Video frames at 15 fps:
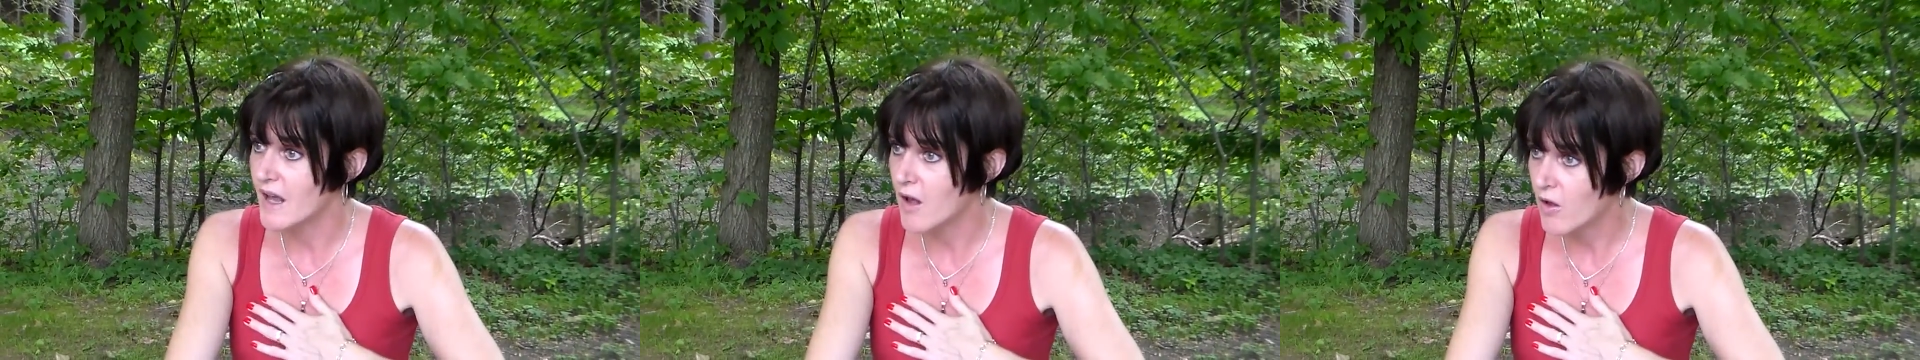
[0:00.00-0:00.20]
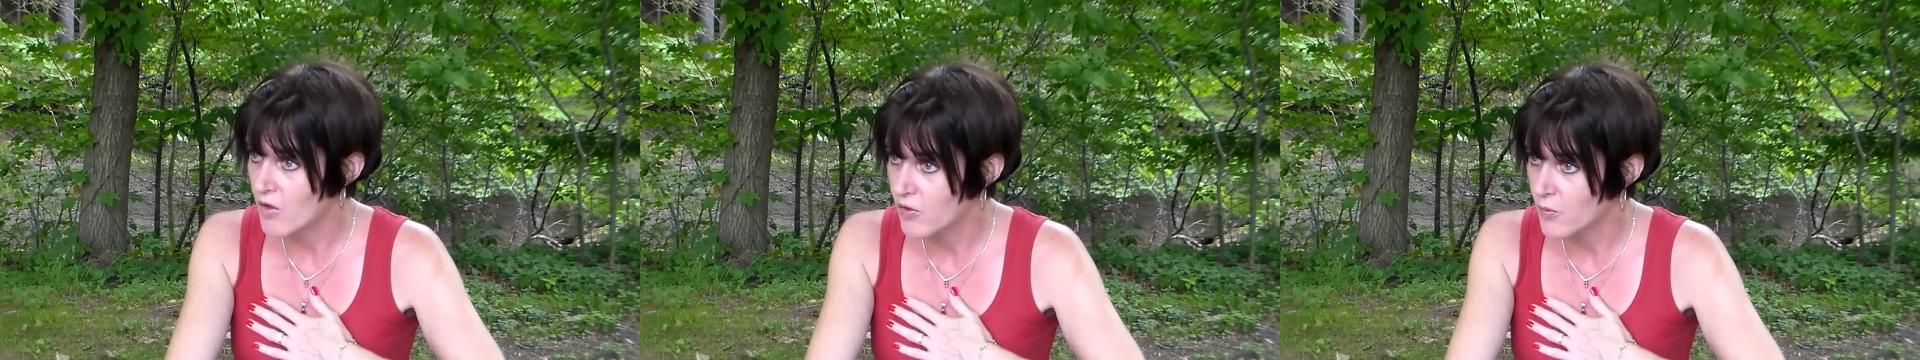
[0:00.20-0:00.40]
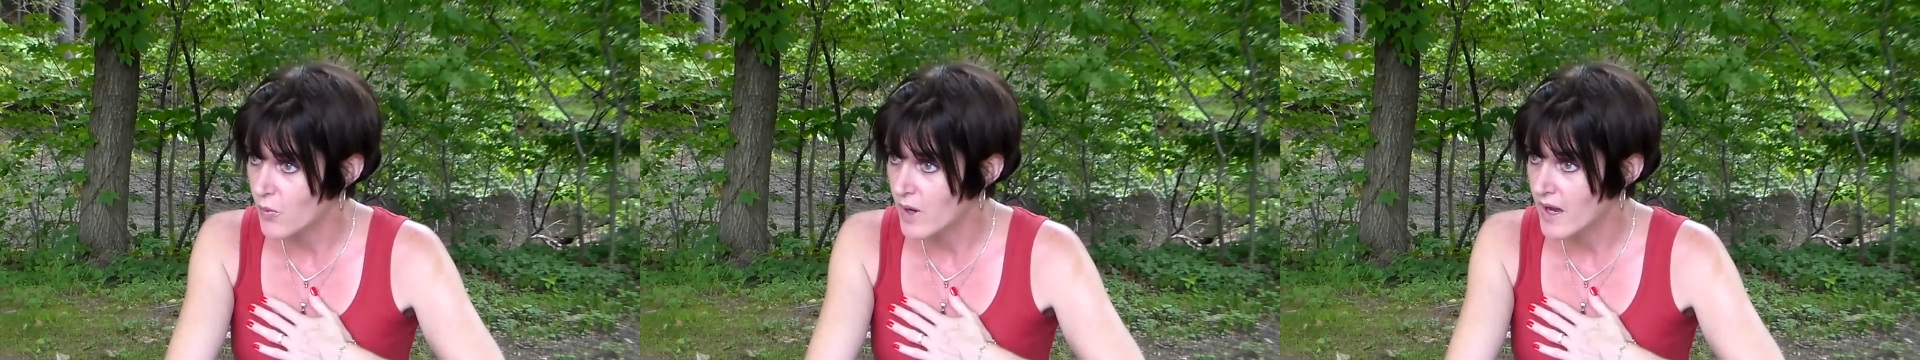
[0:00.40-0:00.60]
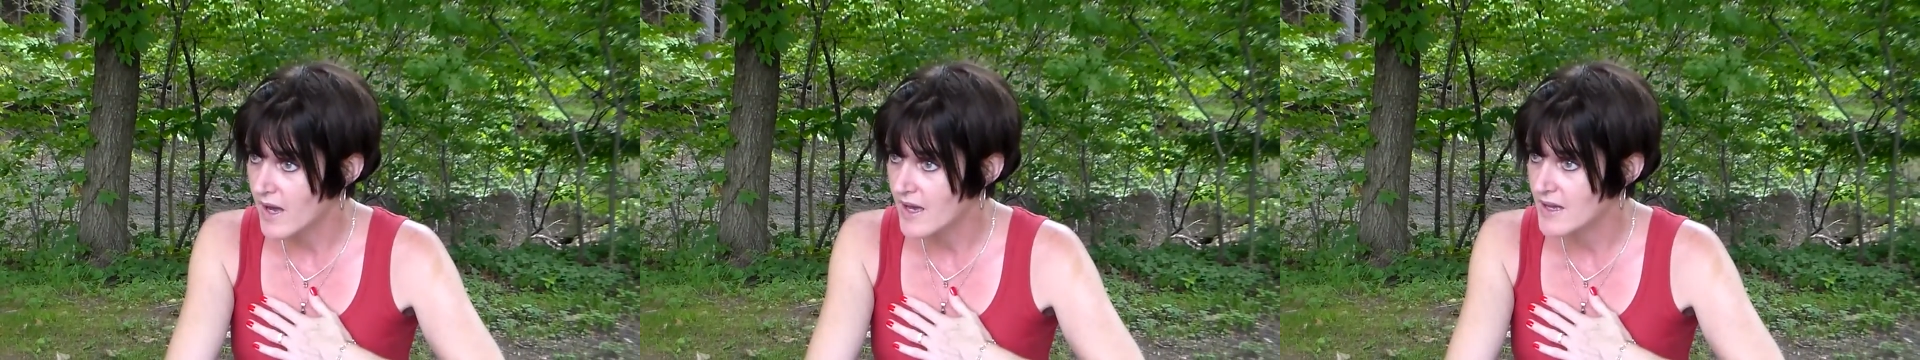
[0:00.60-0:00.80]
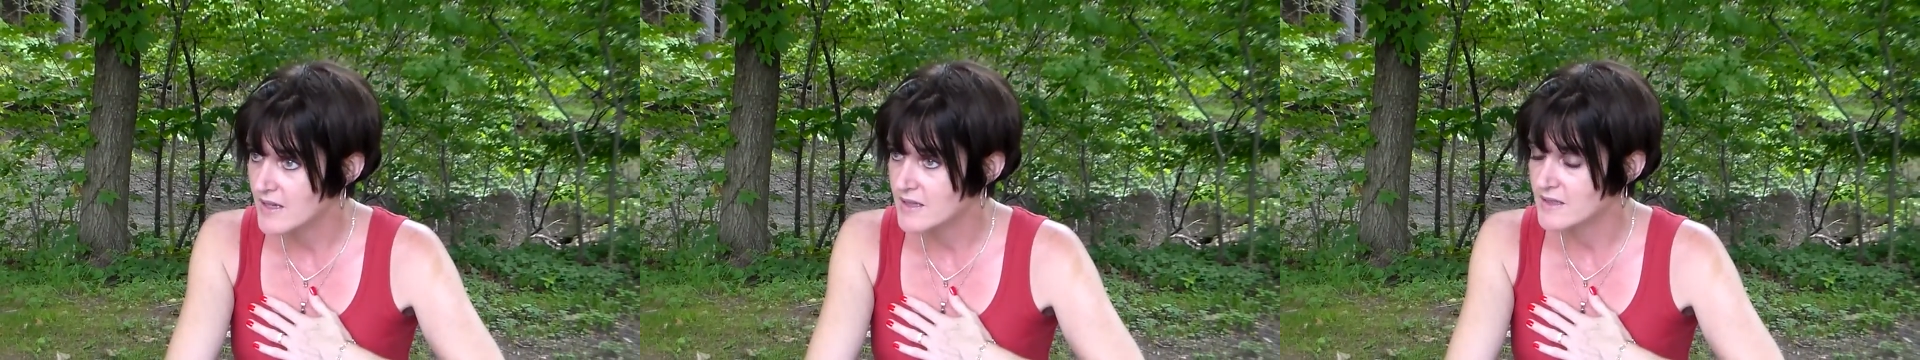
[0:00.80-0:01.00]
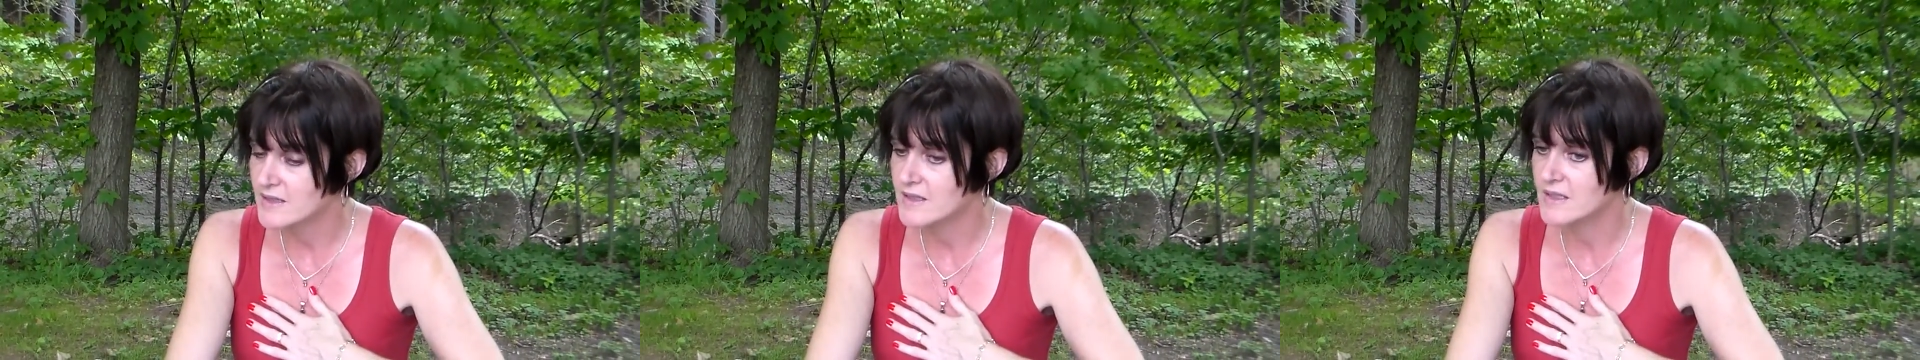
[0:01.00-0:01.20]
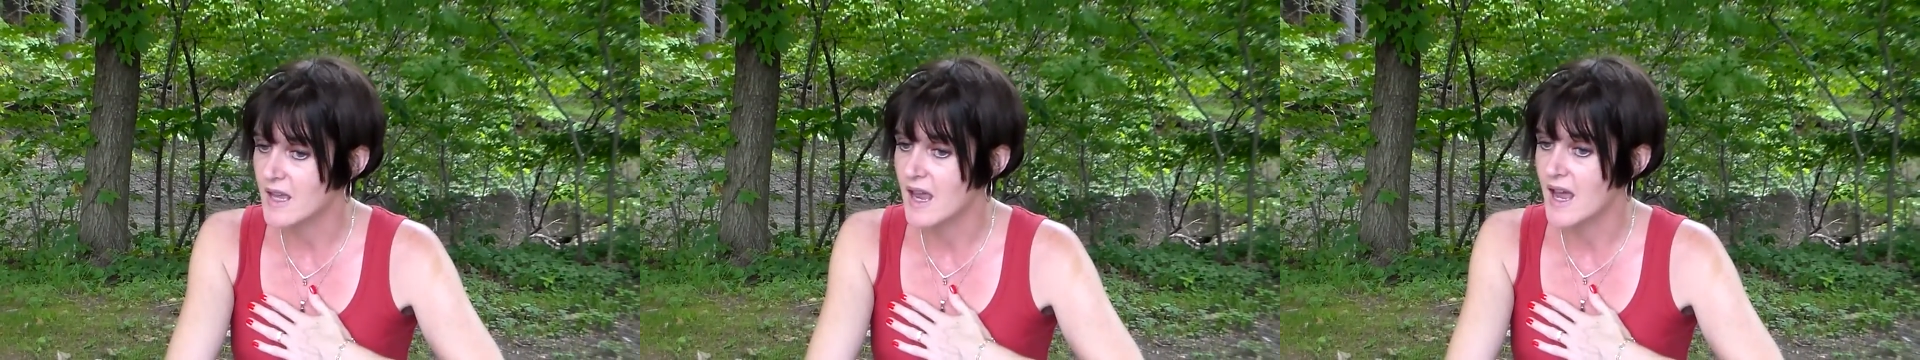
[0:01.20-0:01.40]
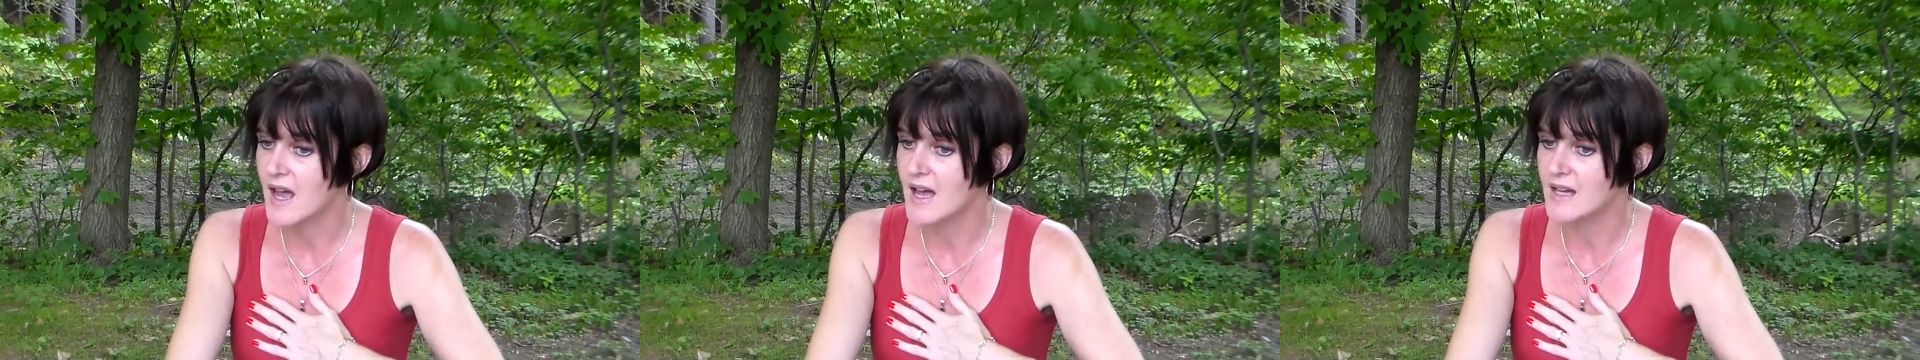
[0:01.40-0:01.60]
health-wise
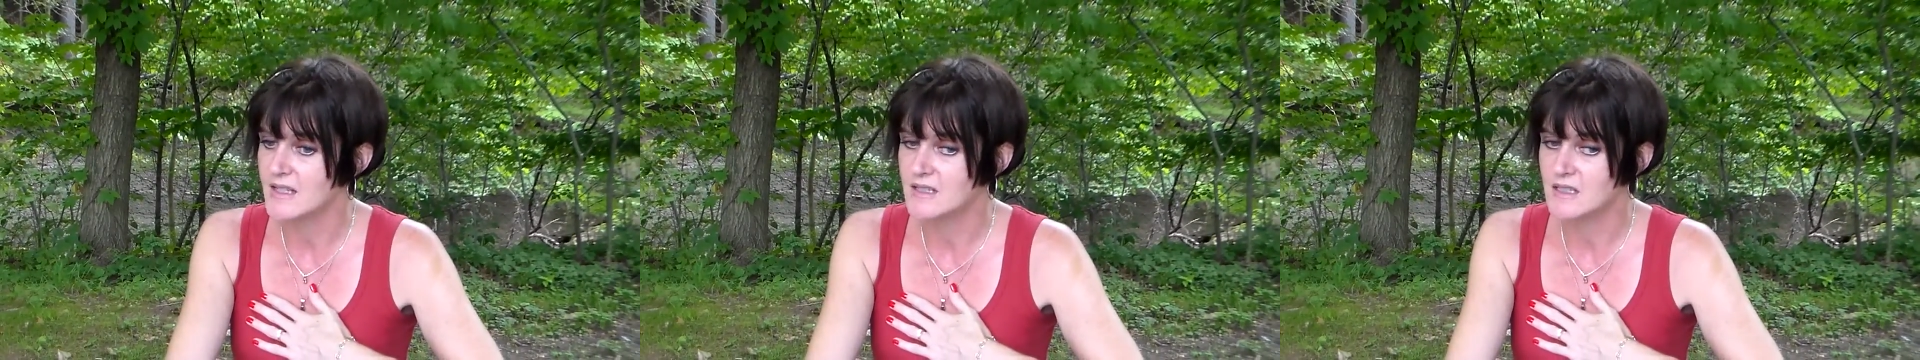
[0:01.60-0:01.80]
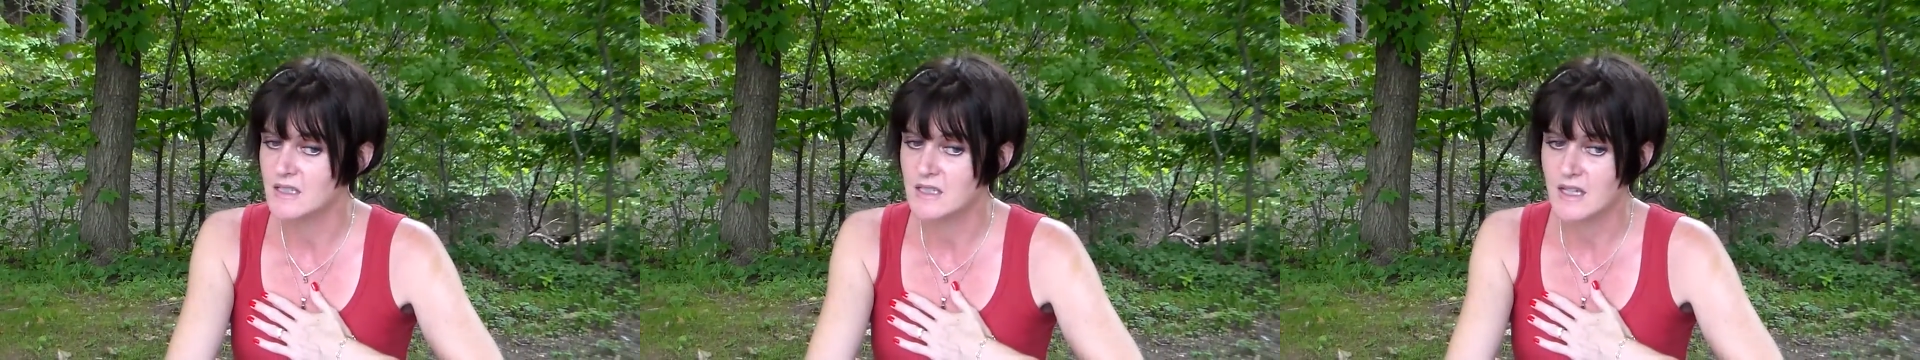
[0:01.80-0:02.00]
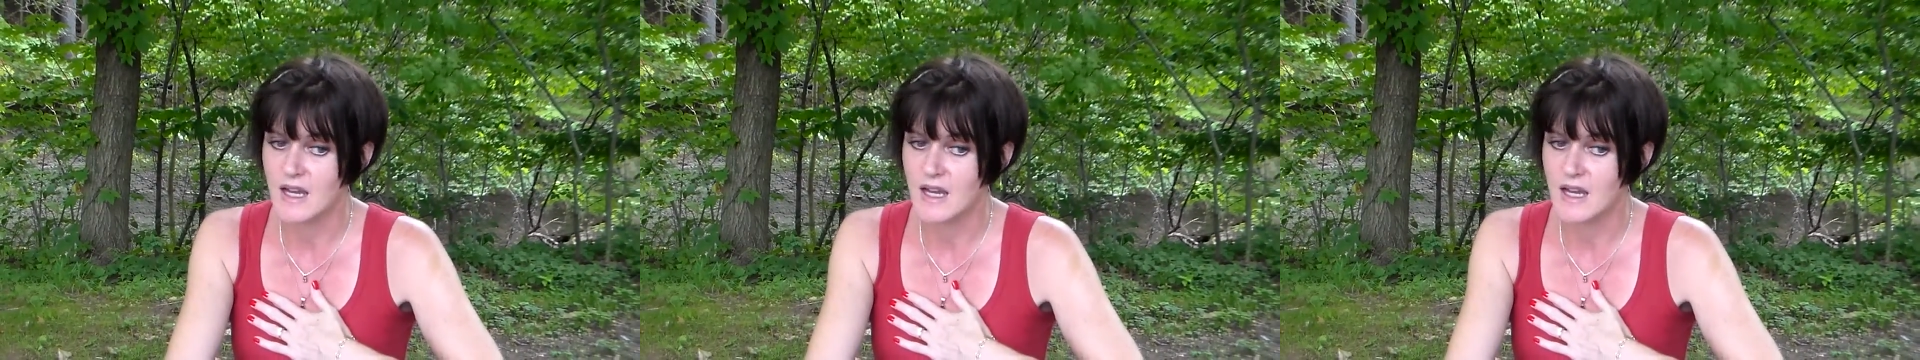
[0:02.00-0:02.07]
and